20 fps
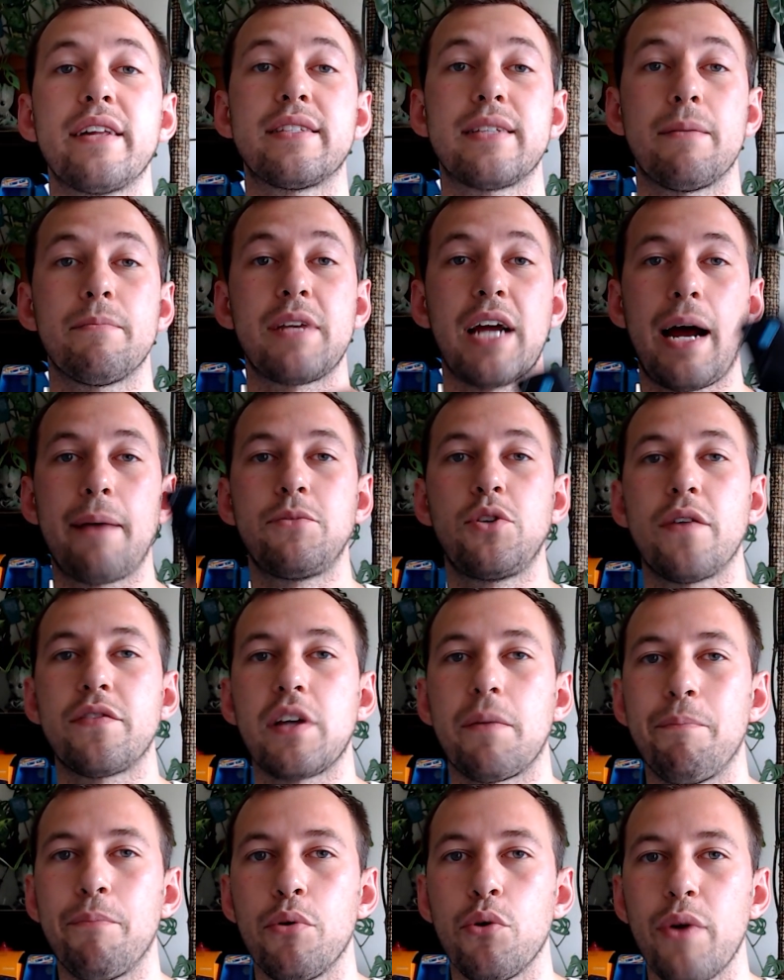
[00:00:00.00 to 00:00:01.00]
sometimes you have to
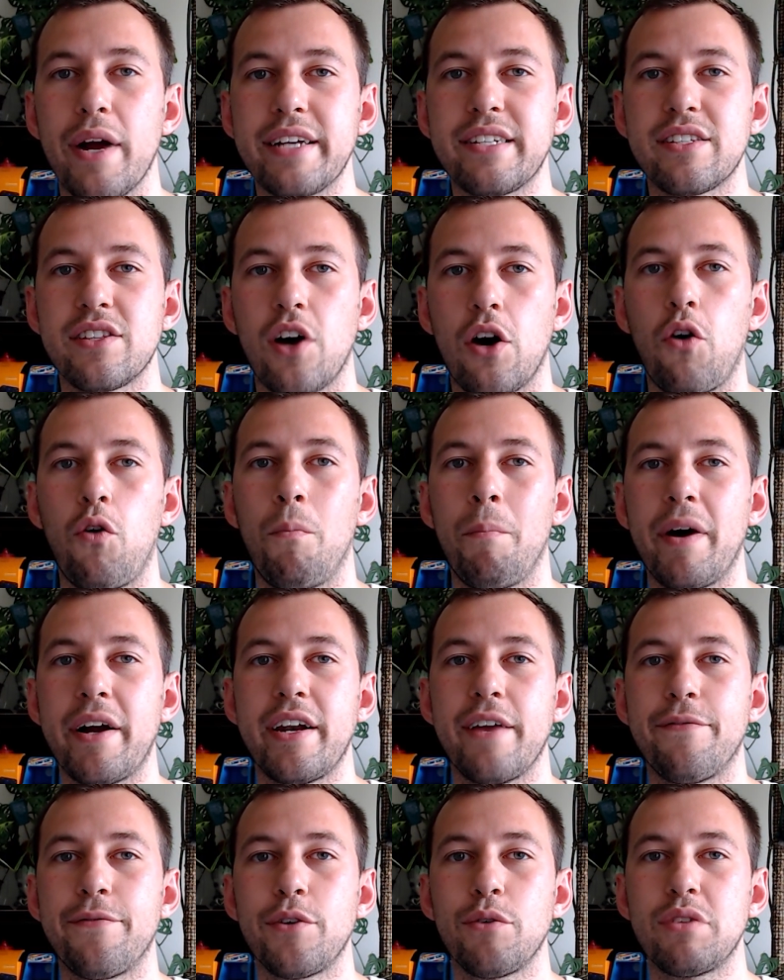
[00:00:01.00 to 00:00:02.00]
press the home button a
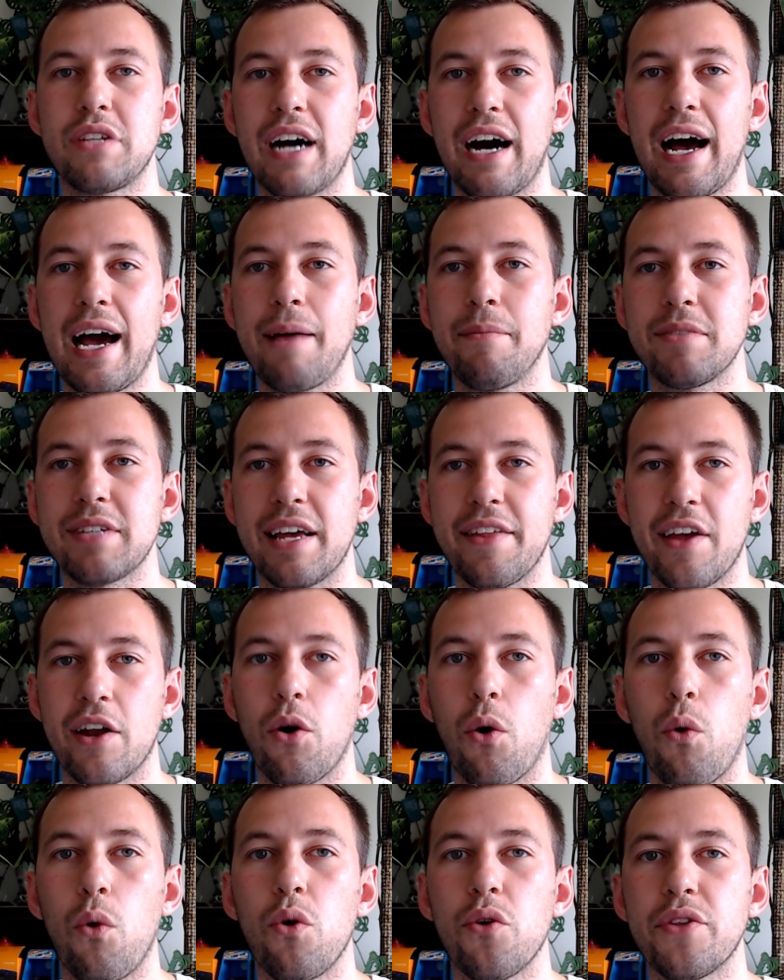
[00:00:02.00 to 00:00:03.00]
few times and then
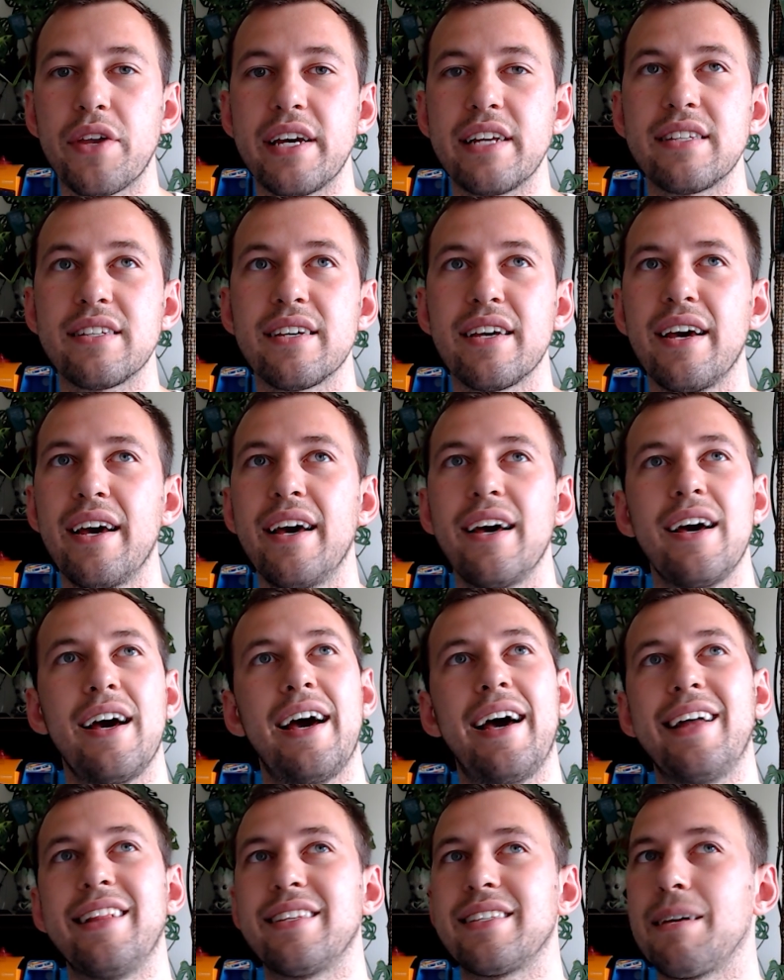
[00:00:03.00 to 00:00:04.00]
hold it.
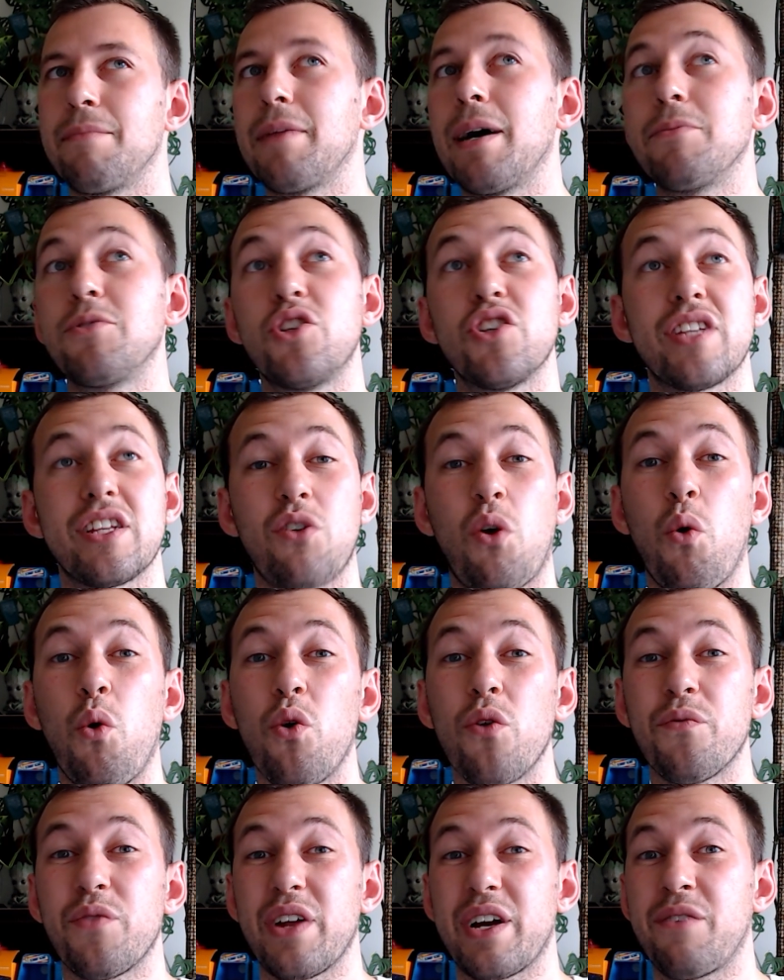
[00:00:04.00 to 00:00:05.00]
And sometimes you just have to
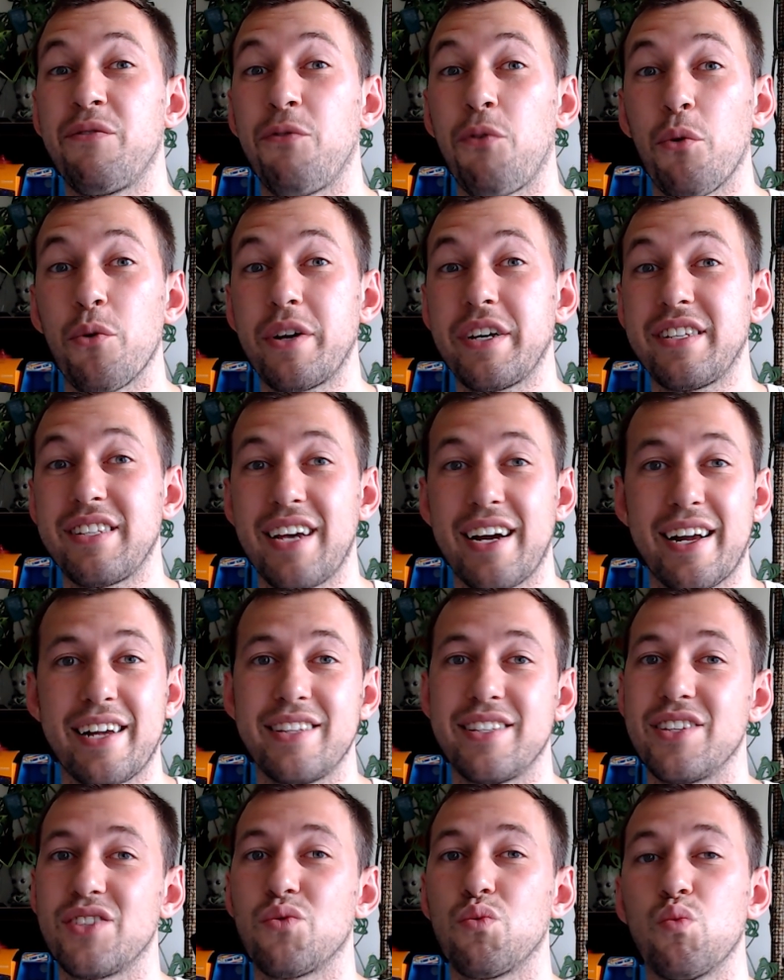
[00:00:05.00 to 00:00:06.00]
hold for like 40 seconds.
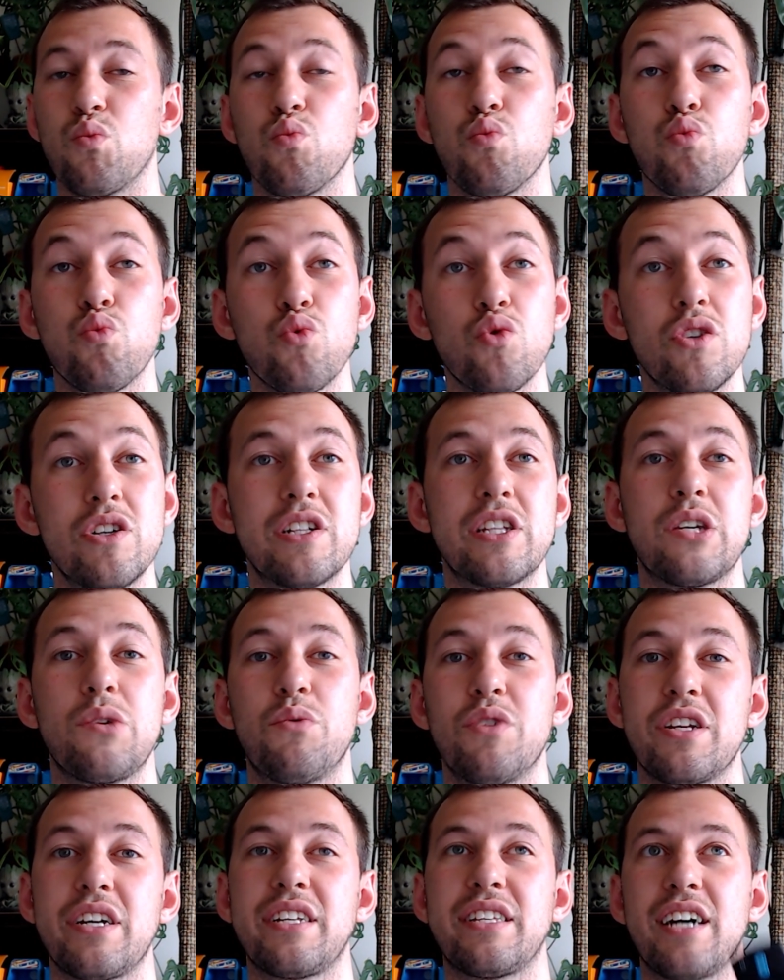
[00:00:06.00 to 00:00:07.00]
It's really,
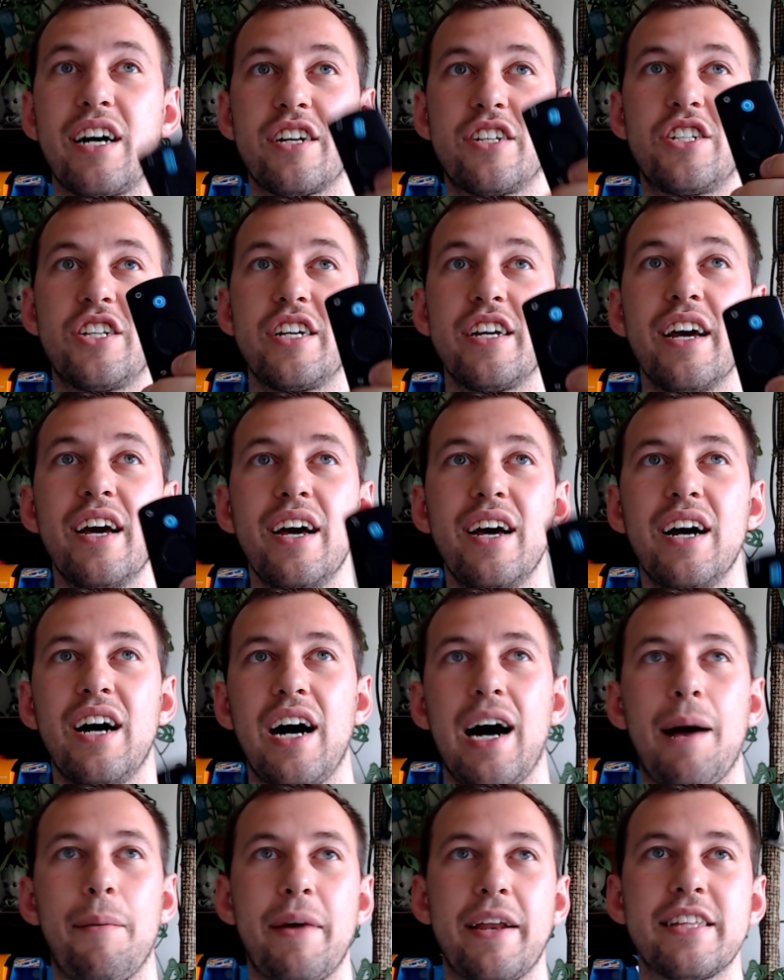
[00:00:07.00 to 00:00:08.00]
really touchy.
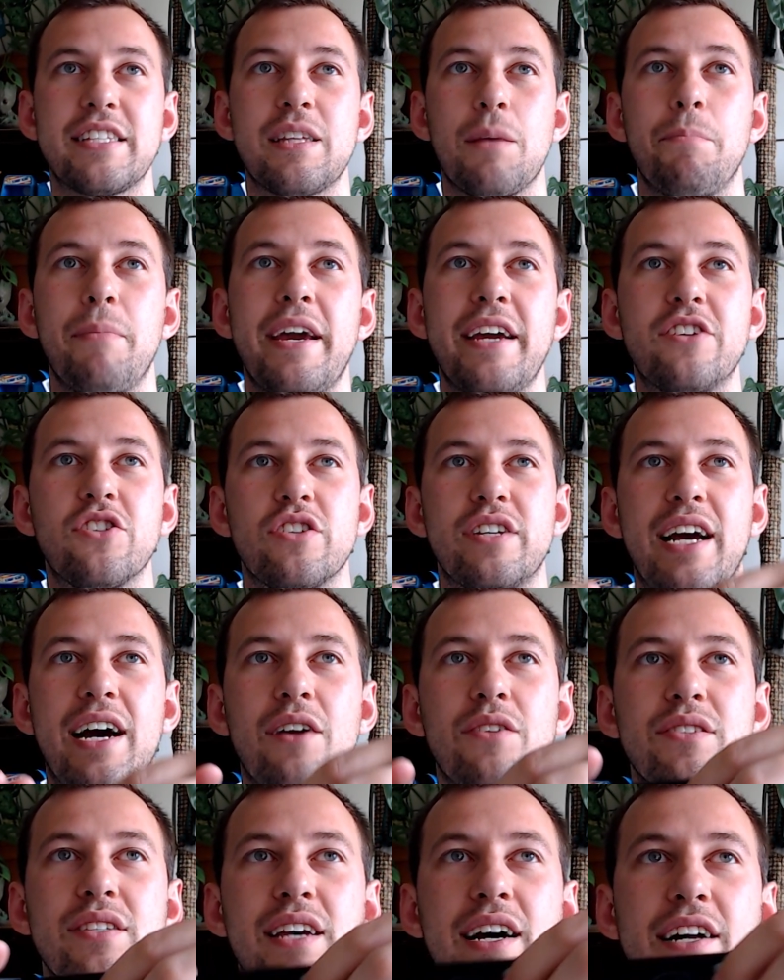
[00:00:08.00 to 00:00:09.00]
Um, and it's the major
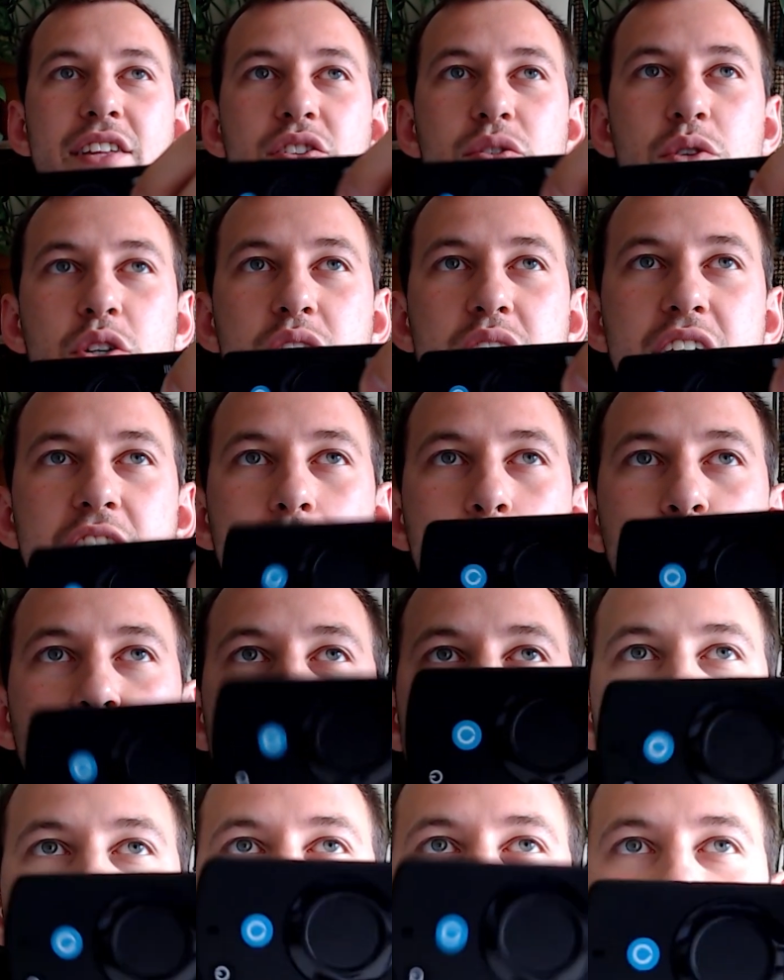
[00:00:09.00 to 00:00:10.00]
downside. So just keep
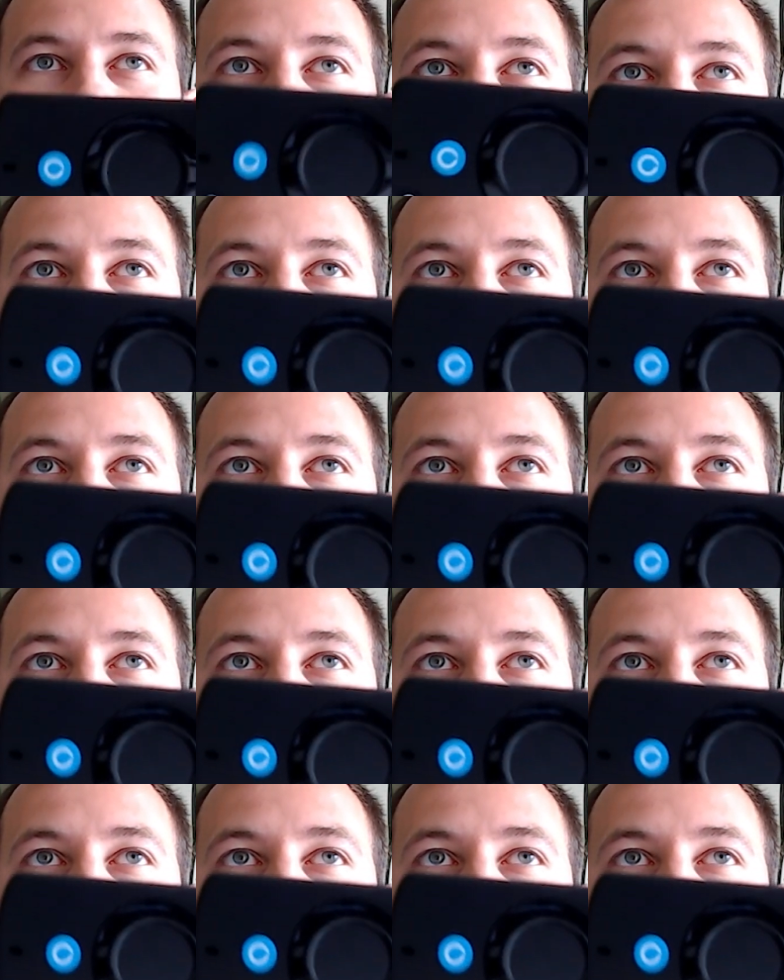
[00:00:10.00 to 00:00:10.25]
pressing